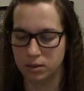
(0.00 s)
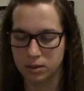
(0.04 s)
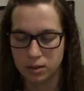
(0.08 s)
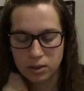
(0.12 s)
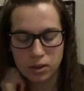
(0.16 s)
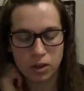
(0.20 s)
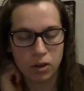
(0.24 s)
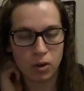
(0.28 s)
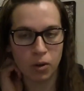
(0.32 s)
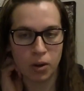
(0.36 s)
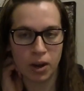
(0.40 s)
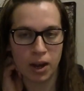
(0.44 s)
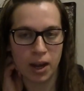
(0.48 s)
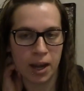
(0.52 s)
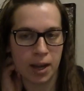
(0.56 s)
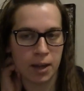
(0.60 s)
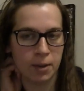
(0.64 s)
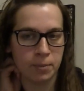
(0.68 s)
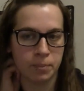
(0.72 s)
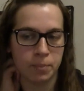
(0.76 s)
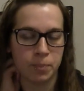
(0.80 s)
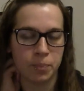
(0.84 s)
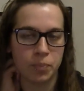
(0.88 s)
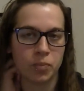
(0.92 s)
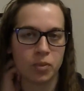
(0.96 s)

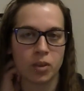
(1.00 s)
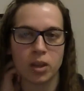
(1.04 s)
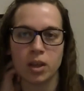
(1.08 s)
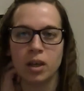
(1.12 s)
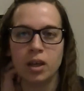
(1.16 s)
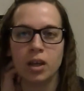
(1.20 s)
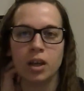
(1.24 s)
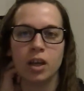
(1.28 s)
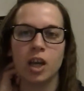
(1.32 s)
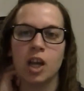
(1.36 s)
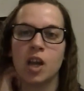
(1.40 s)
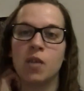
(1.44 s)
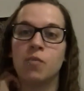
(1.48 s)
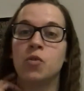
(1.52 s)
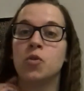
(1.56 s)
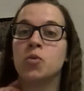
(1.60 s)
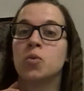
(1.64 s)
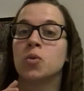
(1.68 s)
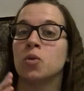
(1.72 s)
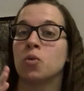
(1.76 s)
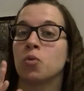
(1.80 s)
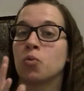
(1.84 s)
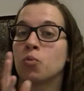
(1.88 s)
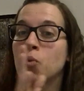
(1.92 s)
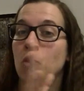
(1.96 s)
Okay. If you can
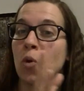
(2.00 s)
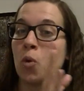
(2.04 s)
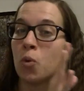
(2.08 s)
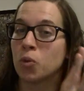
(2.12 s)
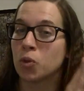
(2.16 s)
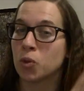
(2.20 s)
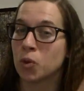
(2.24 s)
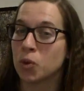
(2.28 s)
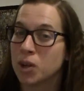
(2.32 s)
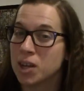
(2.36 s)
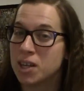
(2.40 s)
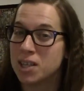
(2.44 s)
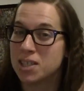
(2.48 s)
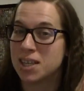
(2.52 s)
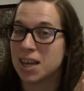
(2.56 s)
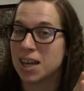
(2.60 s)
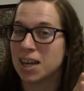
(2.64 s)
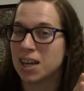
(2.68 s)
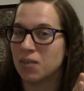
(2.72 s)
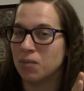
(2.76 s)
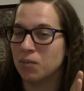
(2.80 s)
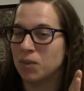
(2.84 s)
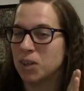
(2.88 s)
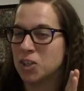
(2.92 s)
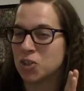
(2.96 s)
throw
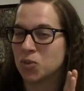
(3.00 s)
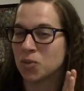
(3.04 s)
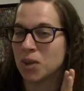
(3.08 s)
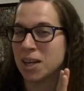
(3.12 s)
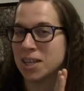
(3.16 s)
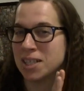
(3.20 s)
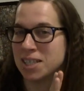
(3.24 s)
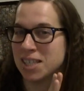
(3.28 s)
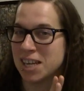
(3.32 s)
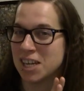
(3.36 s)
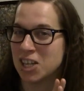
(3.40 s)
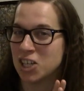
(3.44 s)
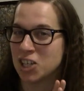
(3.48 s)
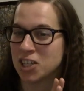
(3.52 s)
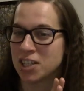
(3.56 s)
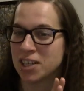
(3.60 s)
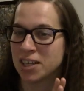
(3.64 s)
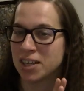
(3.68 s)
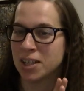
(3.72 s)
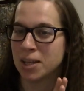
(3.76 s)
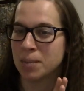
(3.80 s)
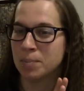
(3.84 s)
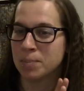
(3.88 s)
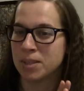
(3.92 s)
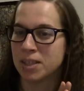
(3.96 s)
30-second visualization
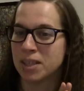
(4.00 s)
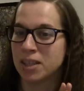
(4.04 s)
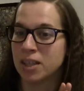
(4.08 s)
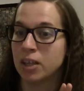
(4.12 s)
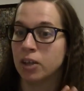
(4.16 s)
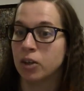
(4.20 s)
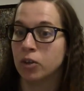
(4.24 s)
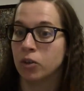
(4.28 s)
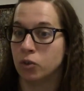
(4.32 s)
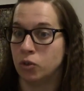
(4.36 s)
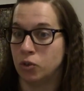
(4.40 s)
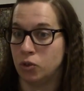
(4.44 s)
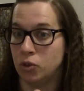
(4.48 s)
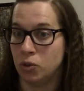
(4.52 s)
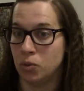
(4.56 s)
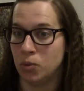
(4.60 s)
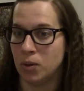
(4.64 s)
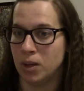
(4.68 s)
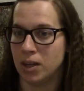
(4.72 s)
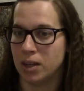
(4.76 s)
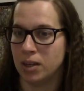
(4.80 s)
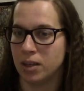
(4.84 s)
clips in there, do it.